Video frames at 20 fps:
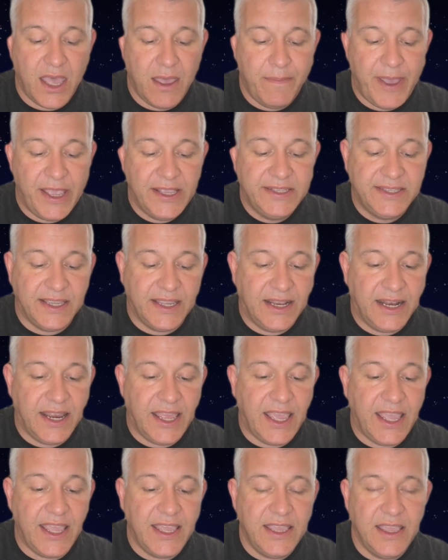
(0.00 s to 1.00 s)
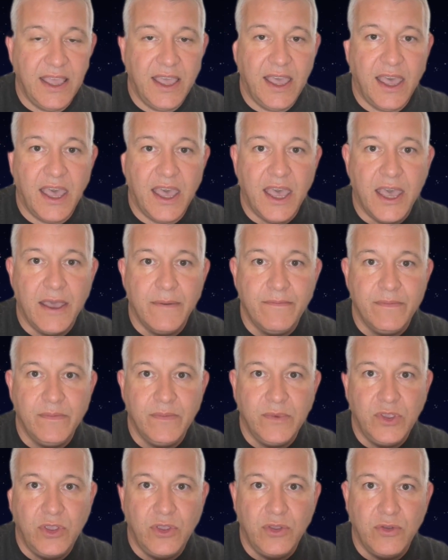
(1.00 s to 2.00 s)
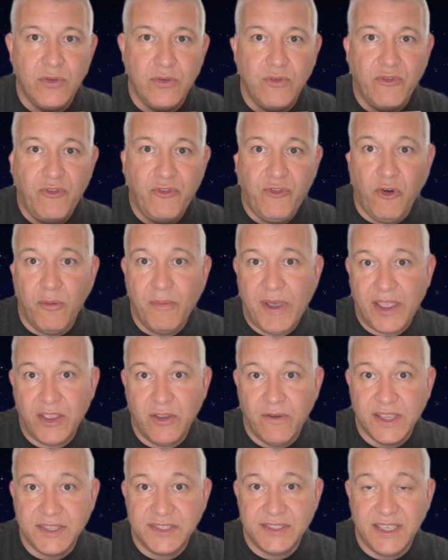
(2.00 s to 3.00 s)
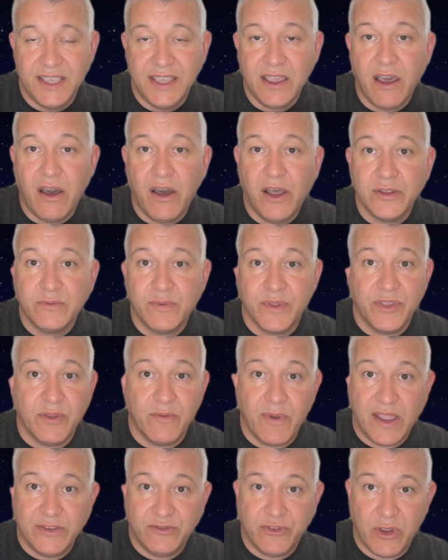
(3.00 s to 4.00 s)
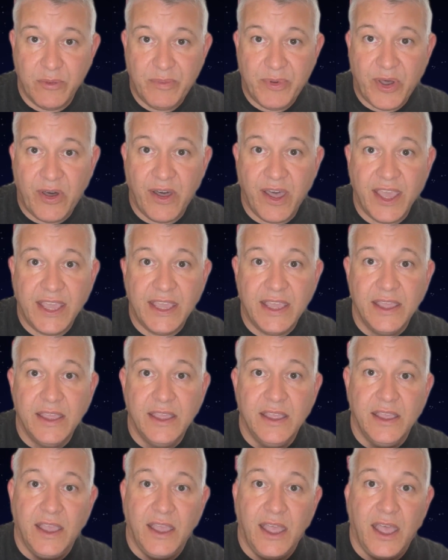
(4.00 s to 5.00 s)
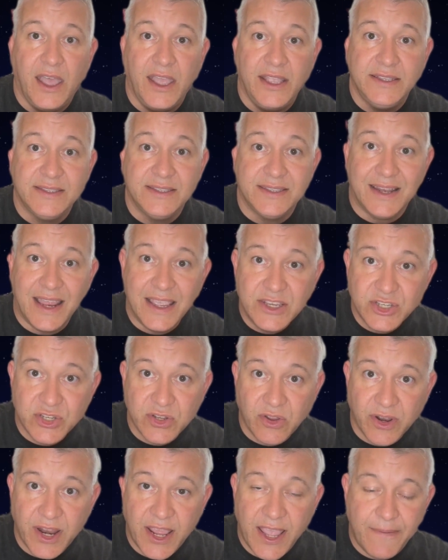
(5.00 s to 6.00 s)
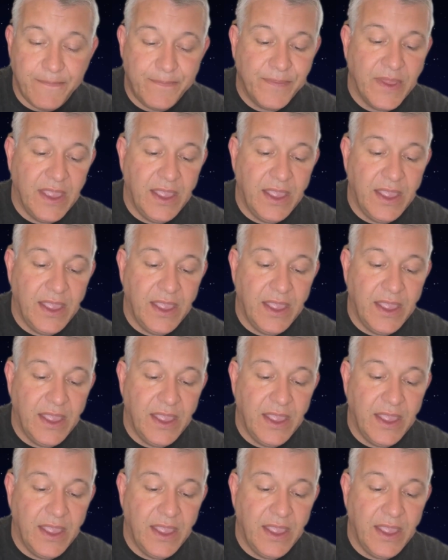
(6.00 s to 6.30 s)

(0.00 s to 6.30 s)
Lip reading: Basically, you format your SD card with the RetroPie installation on it,